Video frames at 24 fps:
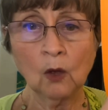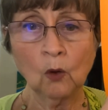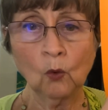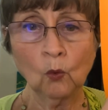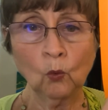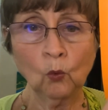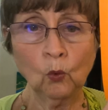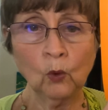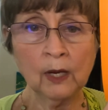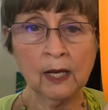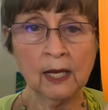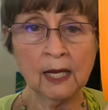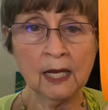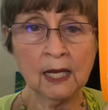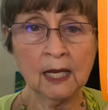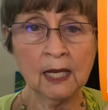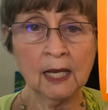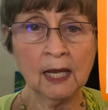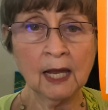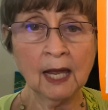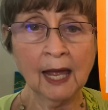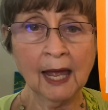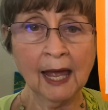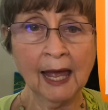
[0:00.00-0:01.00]

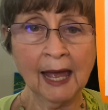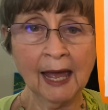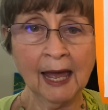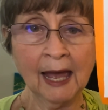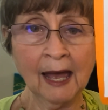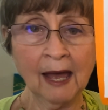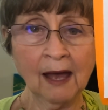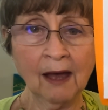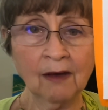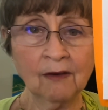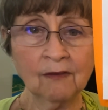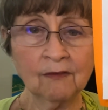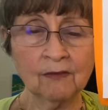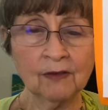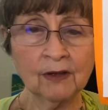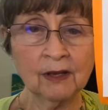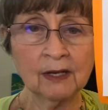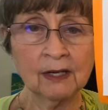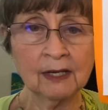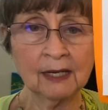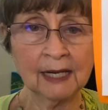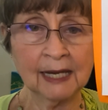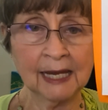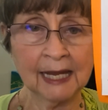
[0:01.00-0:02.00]
We have
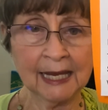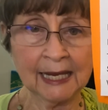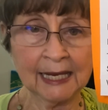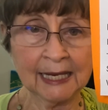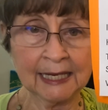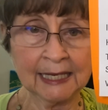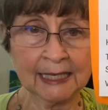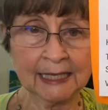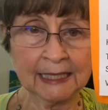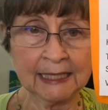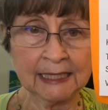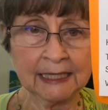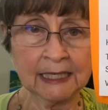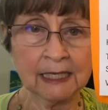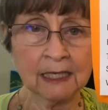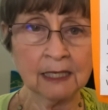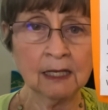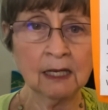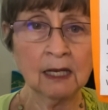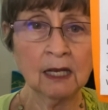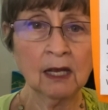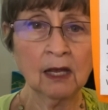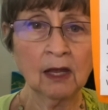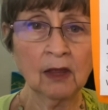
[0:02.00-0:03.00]
laid
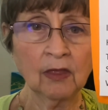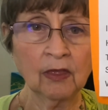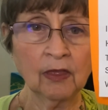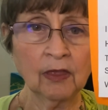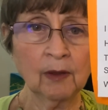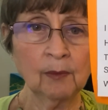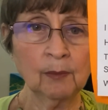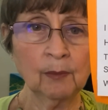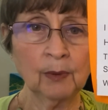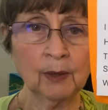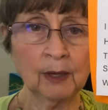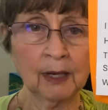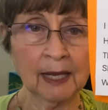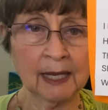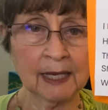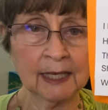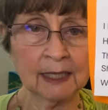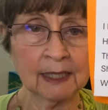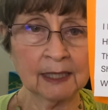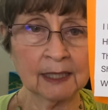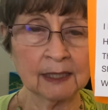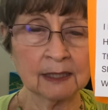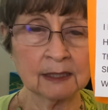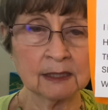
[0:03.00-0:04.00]
the
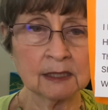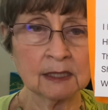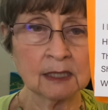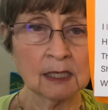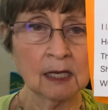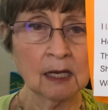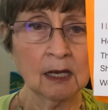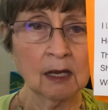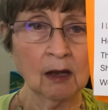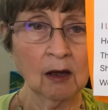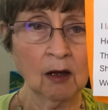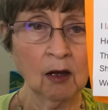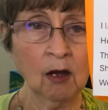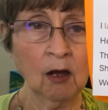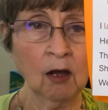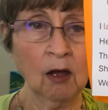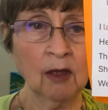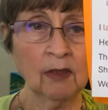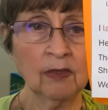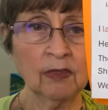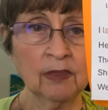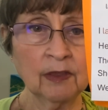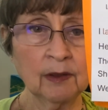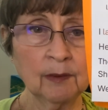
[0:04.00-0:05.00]
blanket
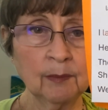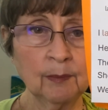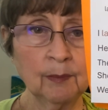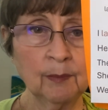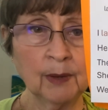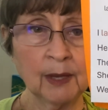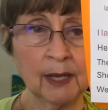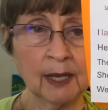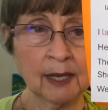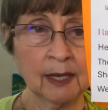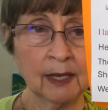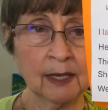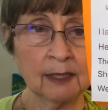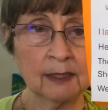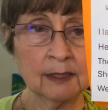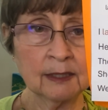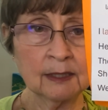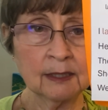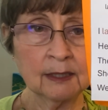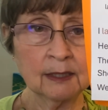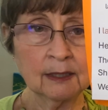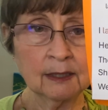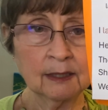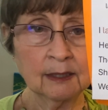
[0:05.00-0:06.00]
on the
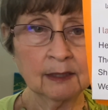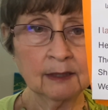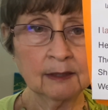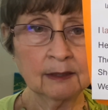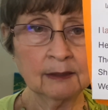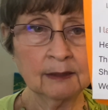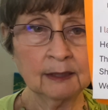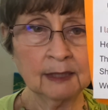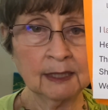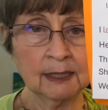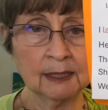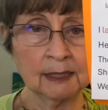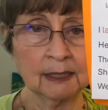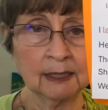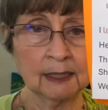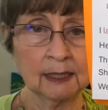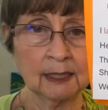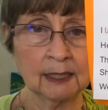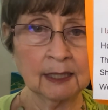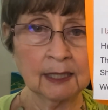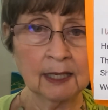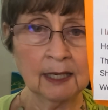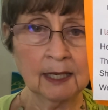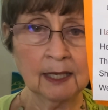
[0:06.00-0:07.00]
bed
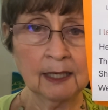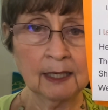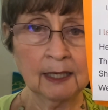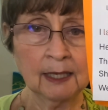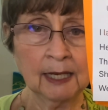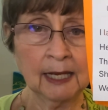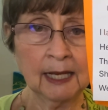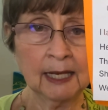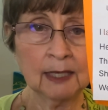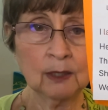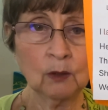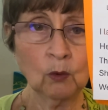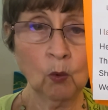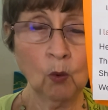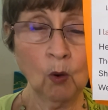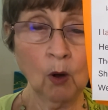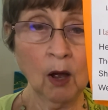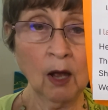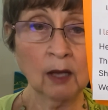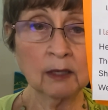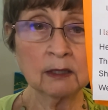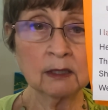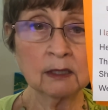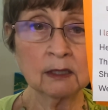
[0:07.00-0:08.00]
neatly. Laid
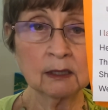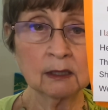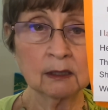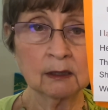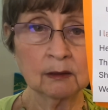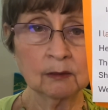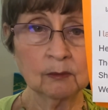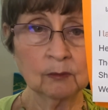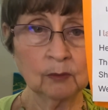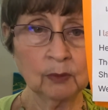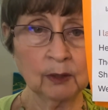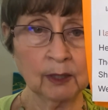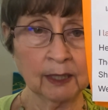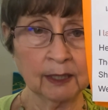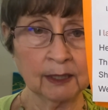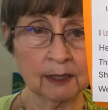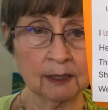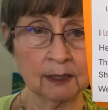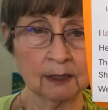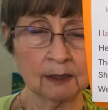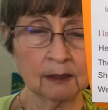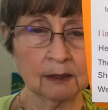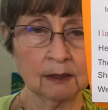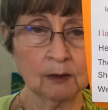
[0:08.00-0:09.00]
what?
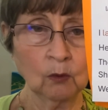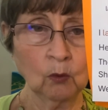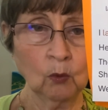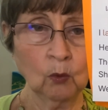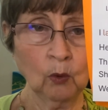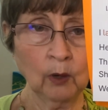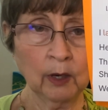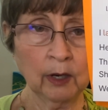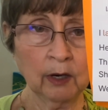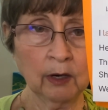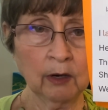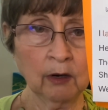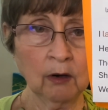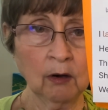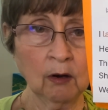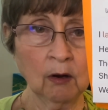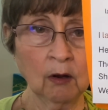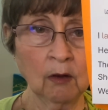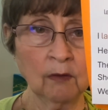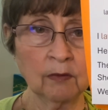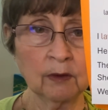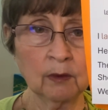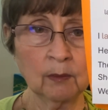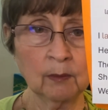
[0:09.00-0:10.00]
Blanket. Where?
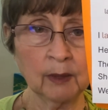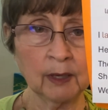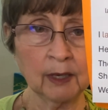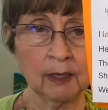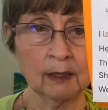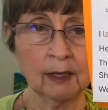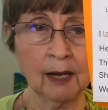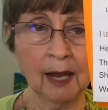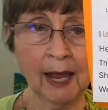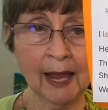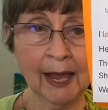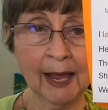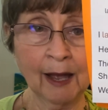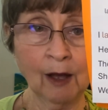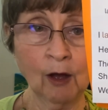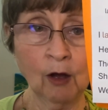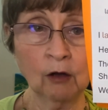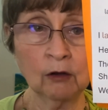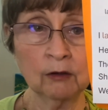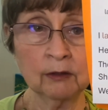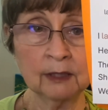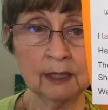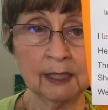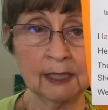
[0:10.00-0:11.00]
On the bed.
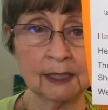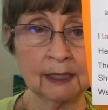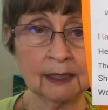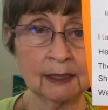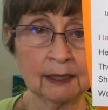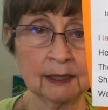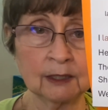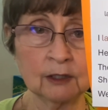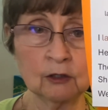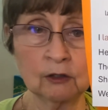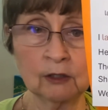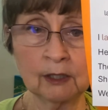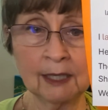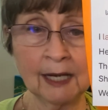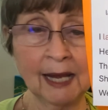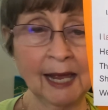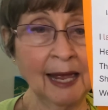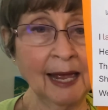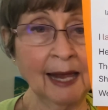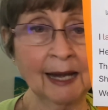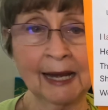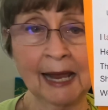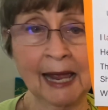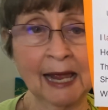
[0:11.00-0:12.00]
How? Neatly. You can
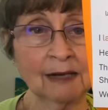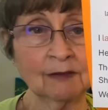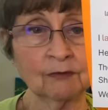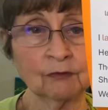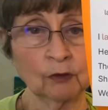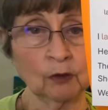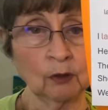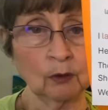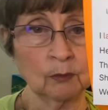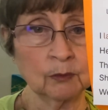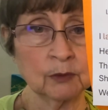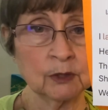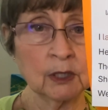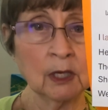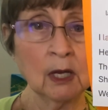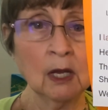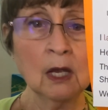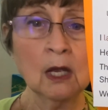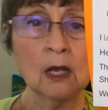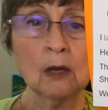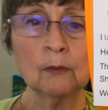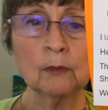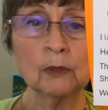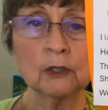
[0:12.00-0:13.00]
add adverbs,
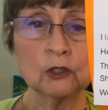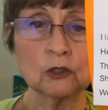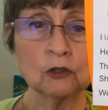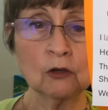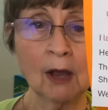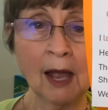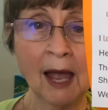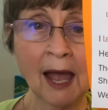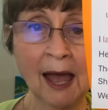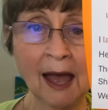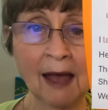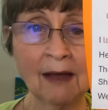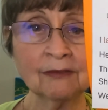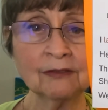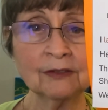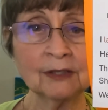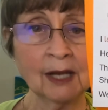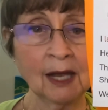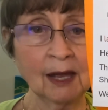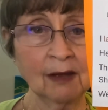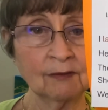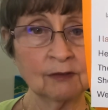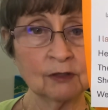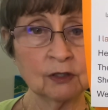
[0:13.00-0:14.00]
but you have to
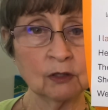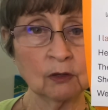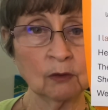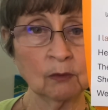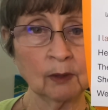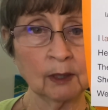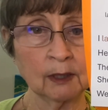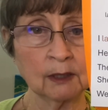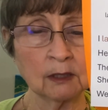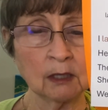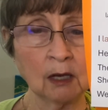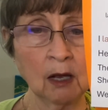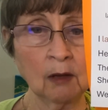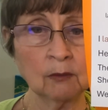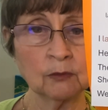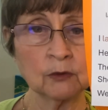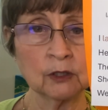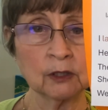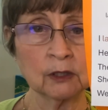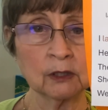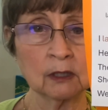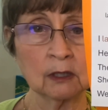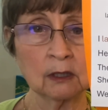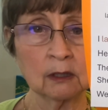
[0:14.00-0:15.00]
have a direct
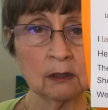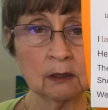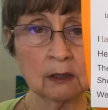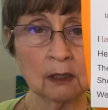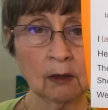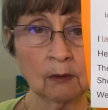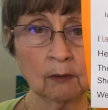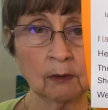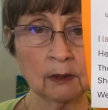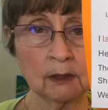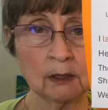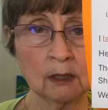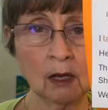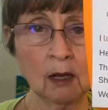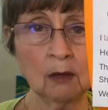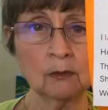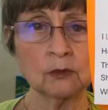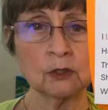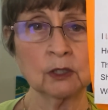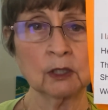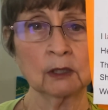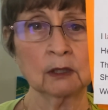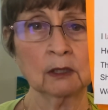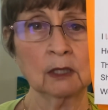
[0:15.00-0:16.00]
object. Direct
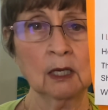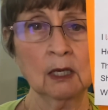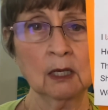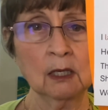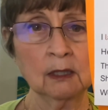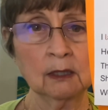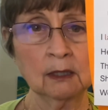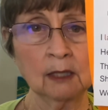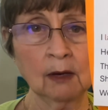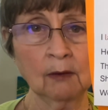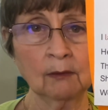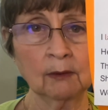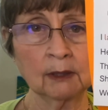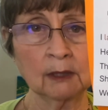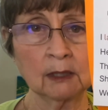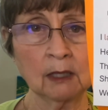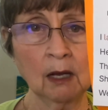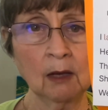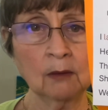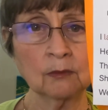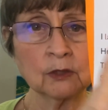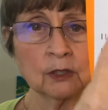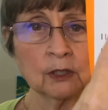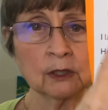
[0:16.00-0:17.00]
object. Direct
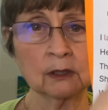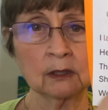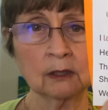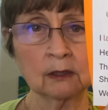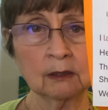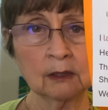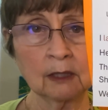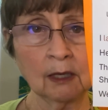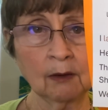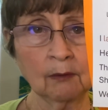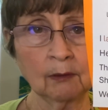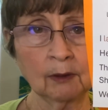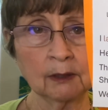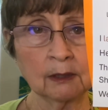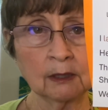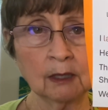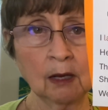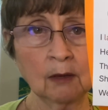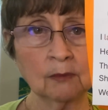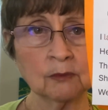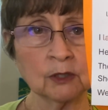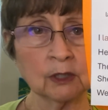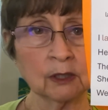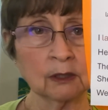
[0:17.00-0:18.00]
object. Direct
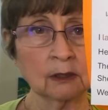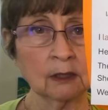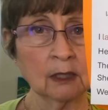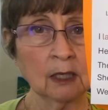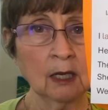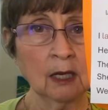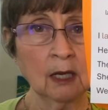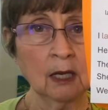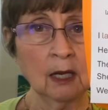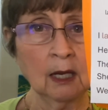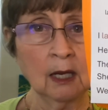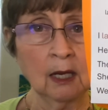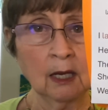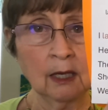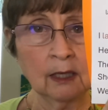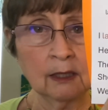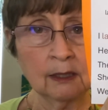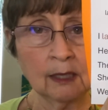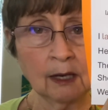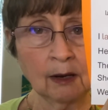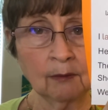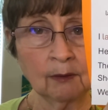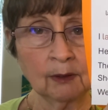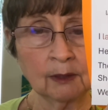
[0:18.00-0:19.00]
object.
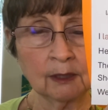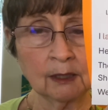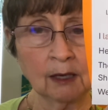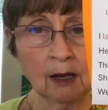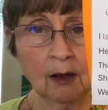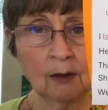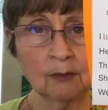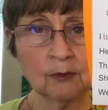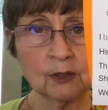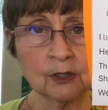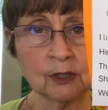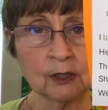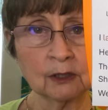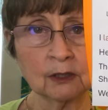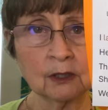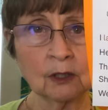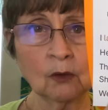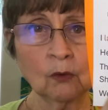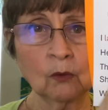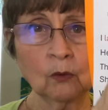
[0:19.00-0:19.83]
Direct object.